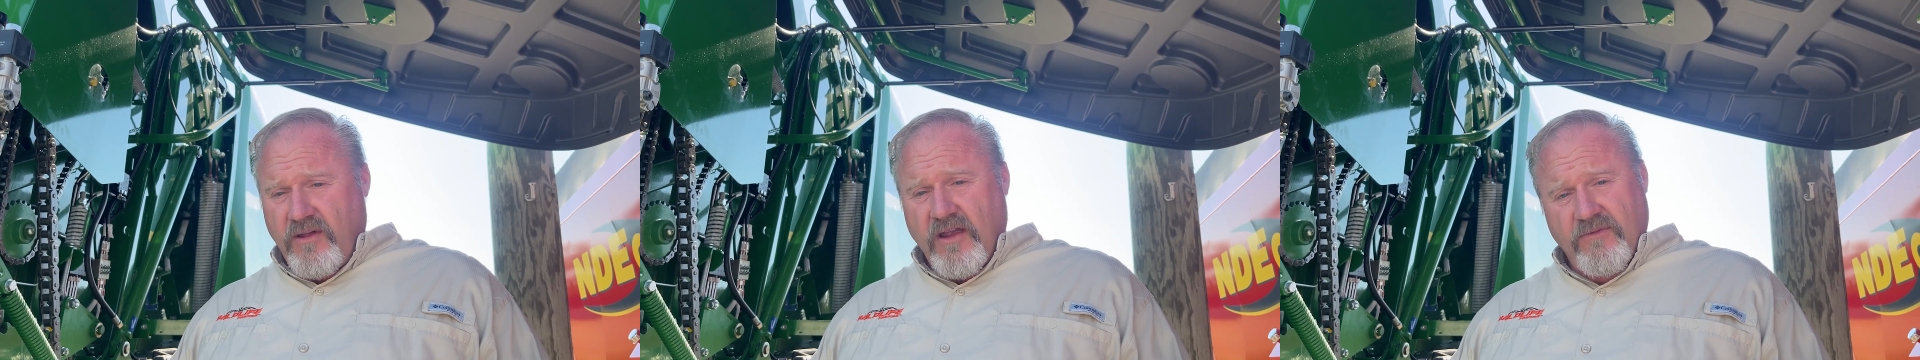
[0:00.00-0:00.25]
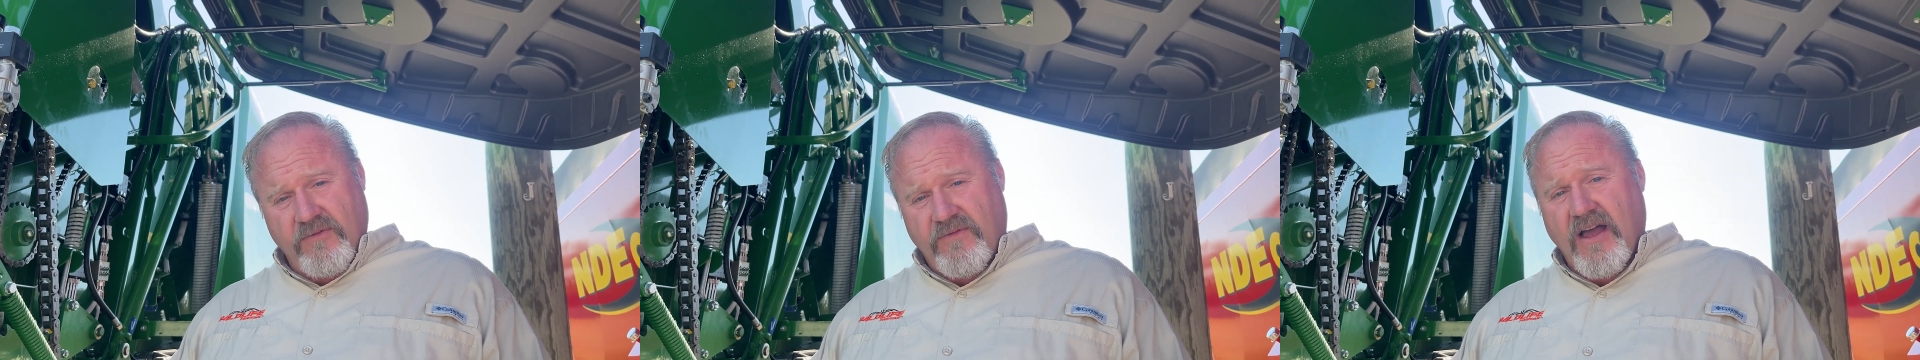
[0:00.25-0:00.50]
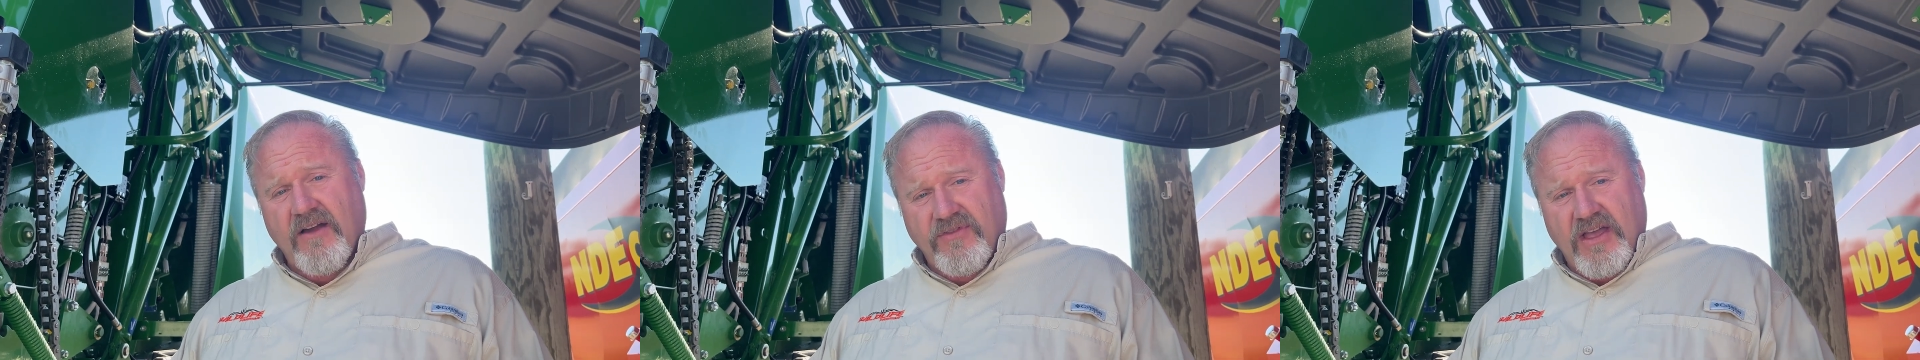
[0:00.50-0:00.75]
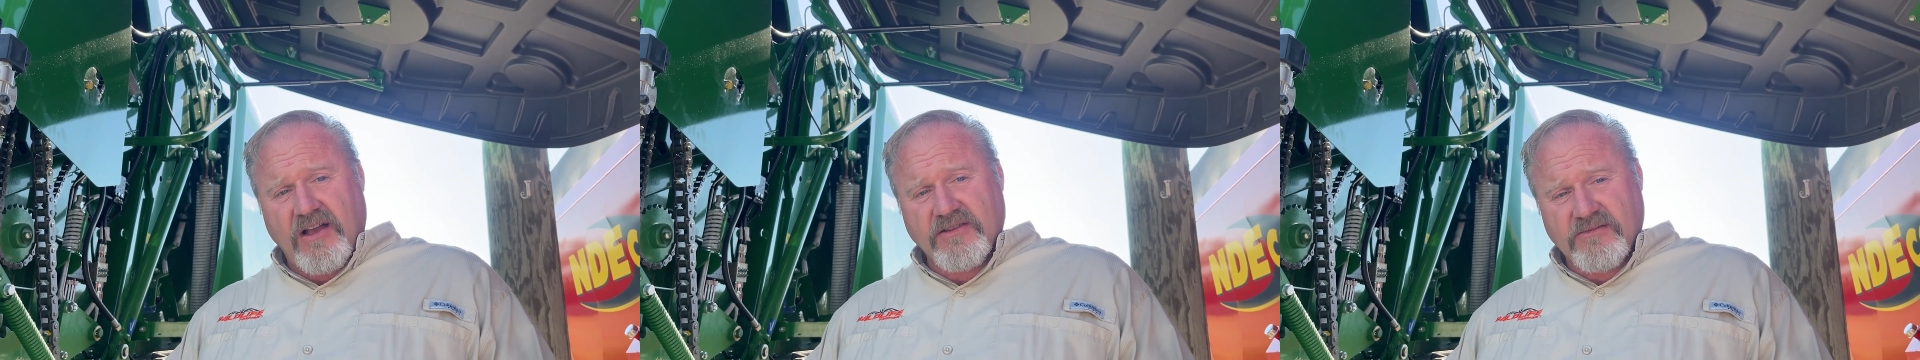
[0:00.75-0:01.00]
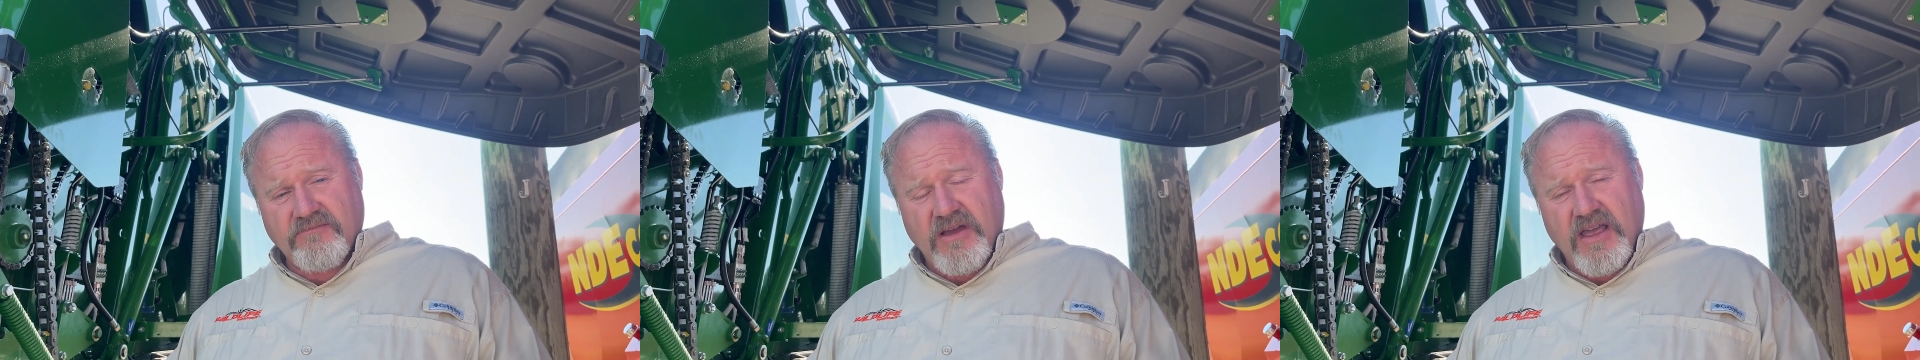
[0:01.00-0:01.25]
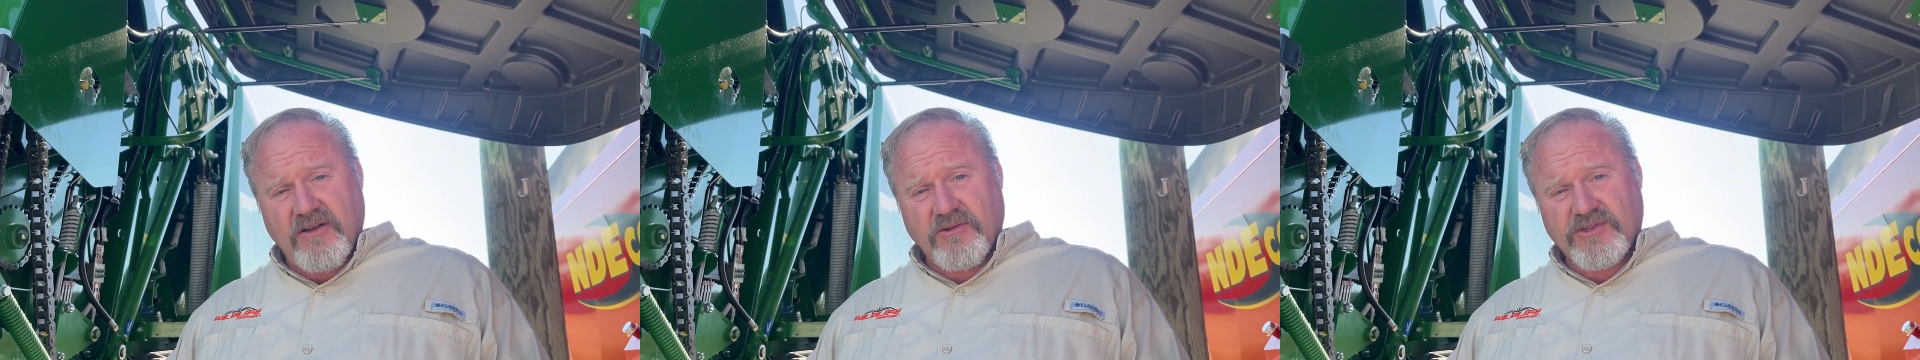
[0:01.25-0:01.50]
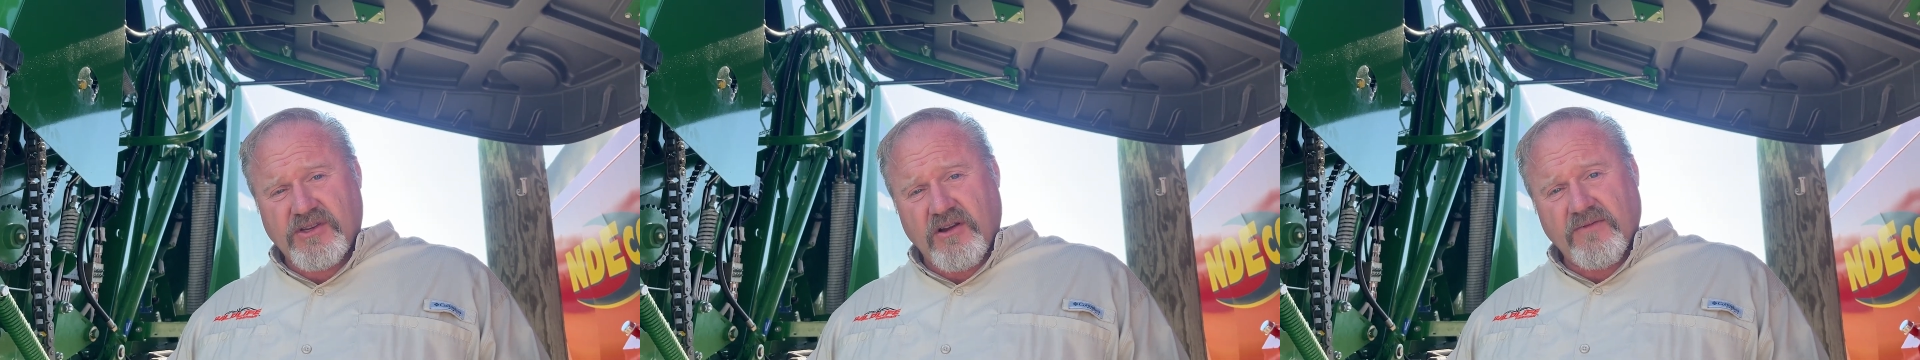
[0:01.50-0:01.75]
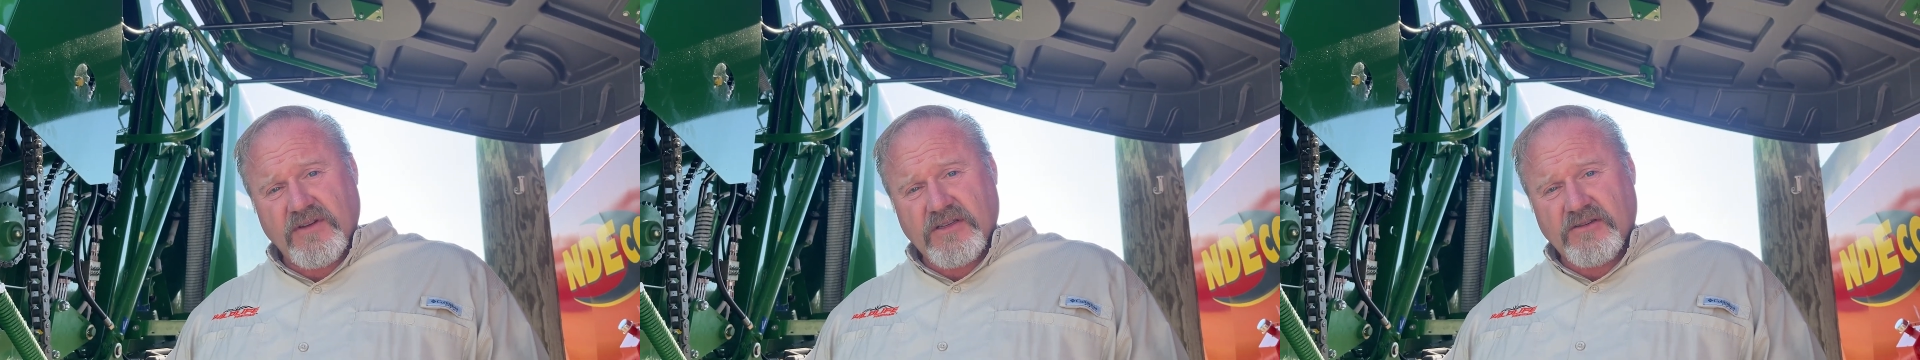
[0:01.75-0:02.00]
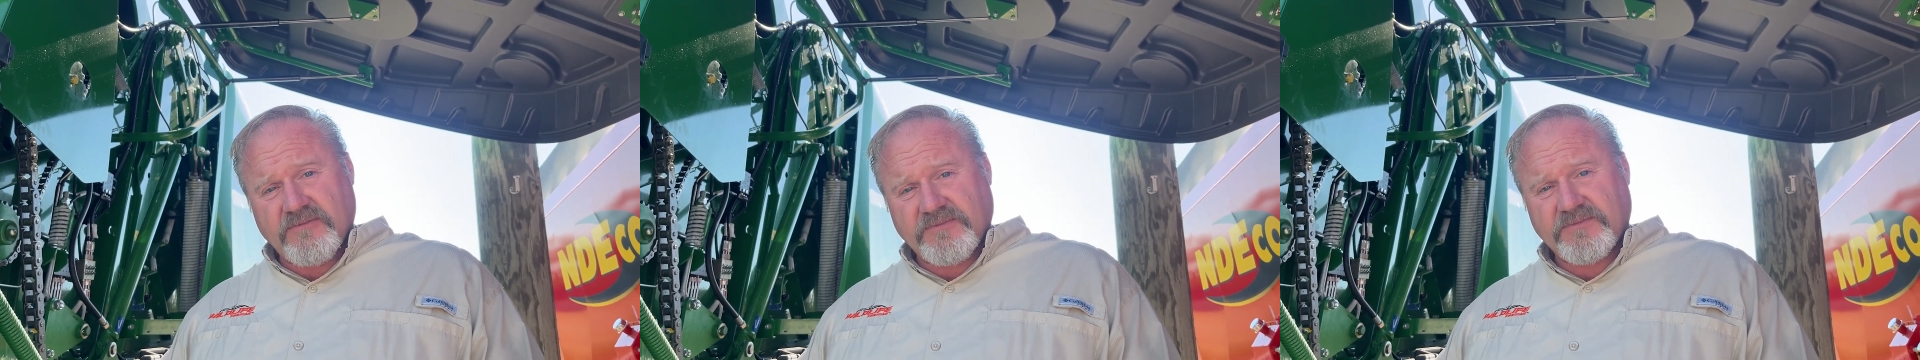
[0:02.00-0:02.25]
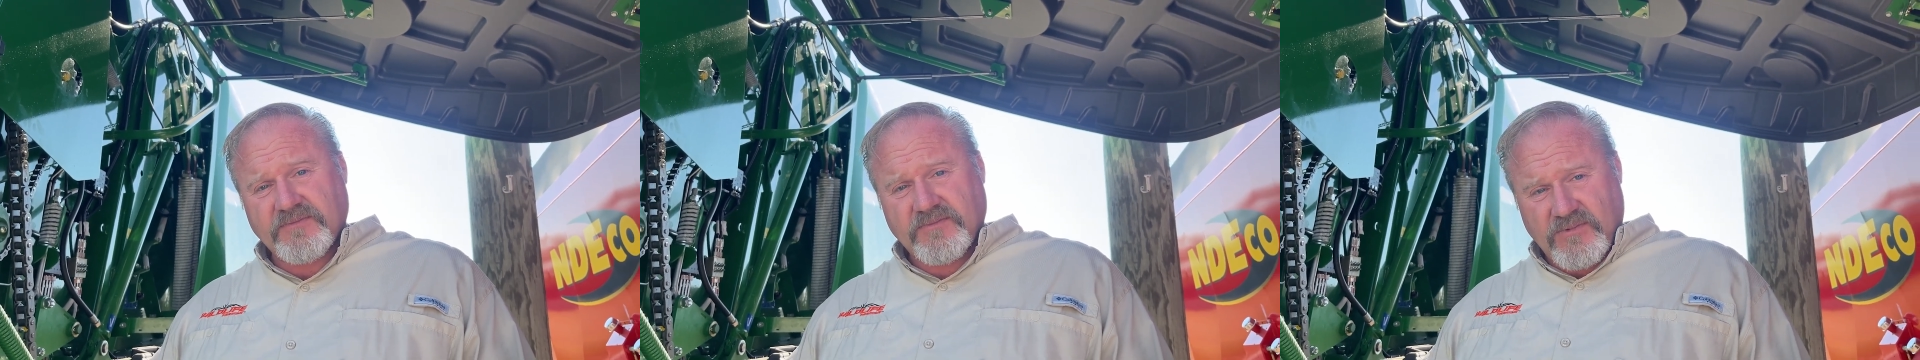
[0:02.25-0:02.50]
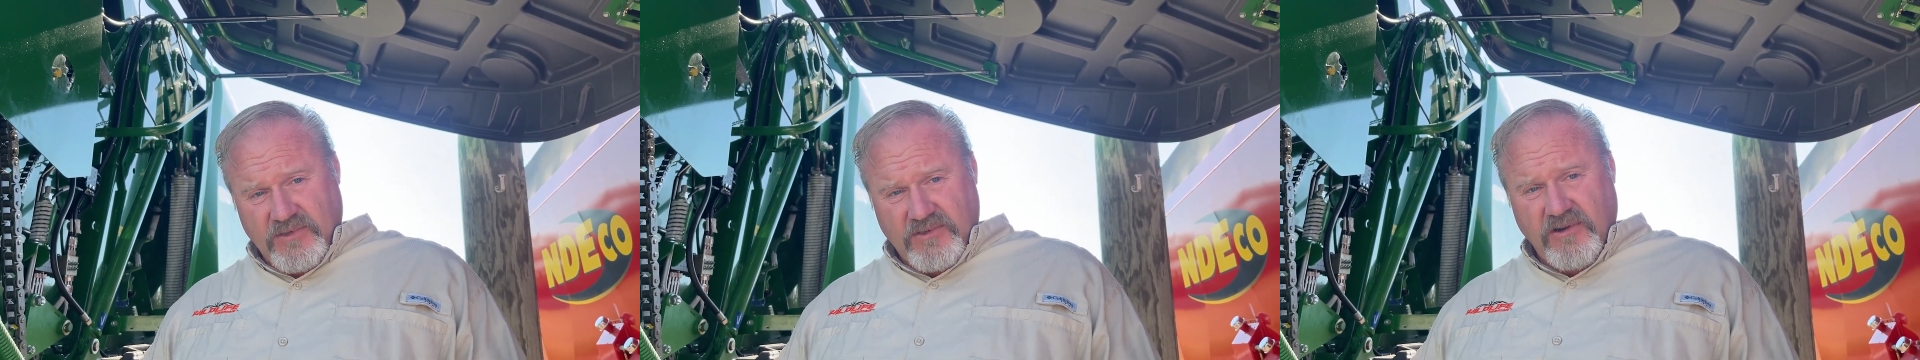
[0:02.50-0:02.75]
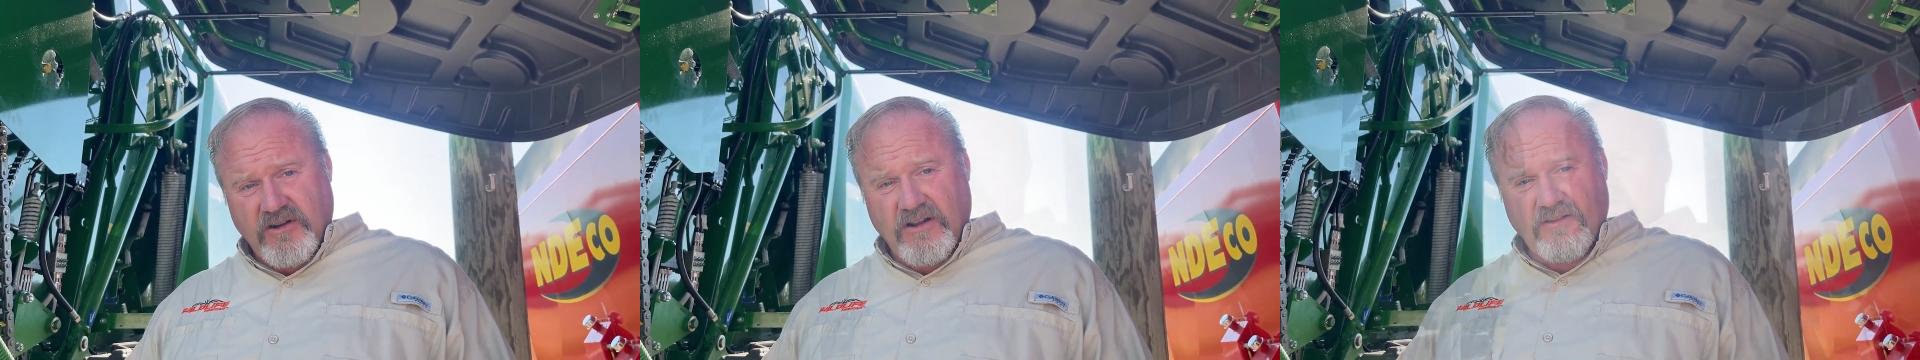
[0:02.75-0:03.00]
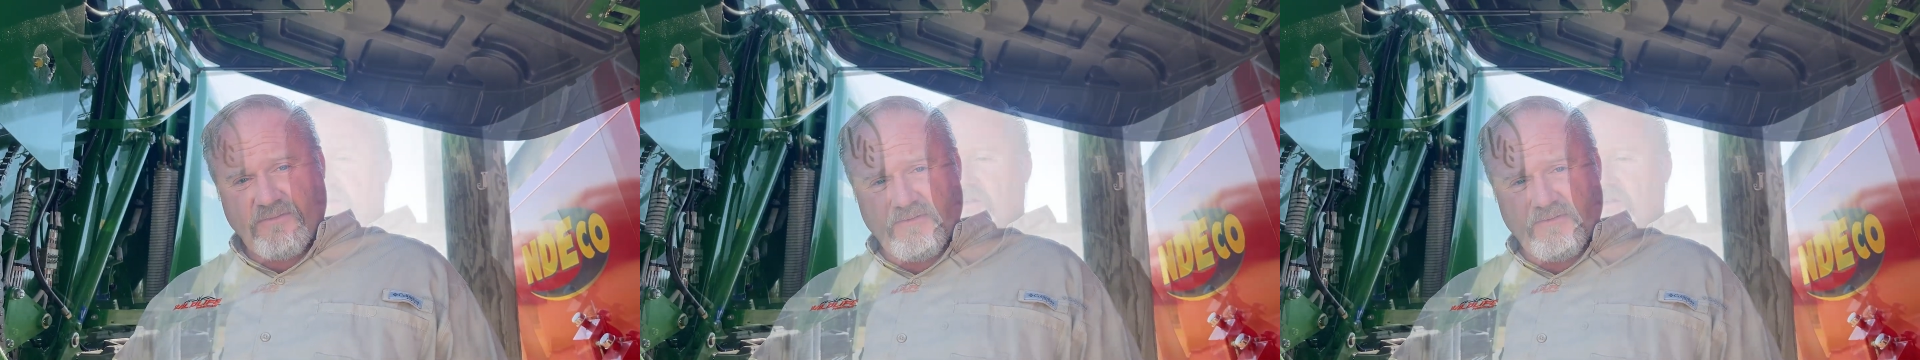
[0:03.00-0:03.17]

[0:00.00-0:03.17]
every 5,000 bale service. Turn it off.